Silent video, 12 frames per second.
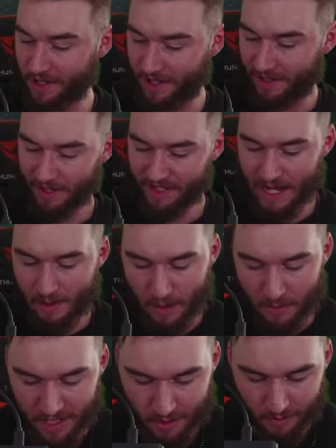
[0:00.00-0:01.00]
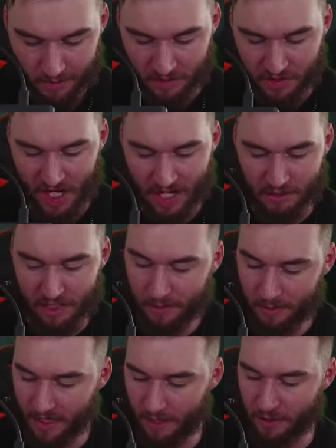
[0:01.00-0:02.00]
huh? Is that what we're doing? We got Jack
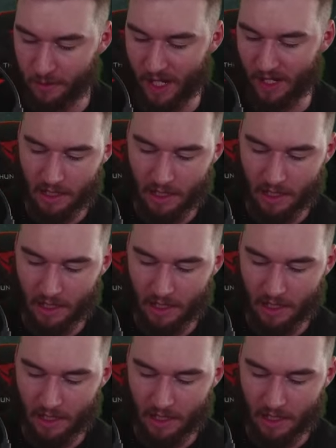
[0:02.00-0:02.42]
Crispin there as well.